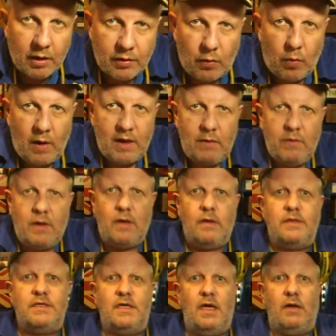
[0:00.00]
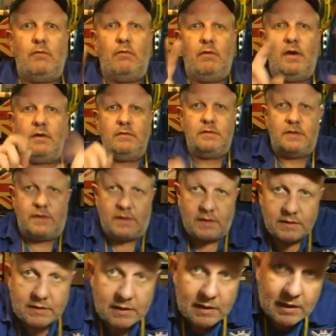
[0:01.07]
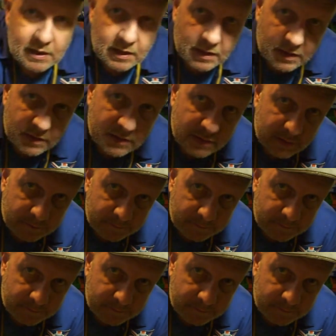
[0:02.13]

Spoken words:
The way we're going to get round that is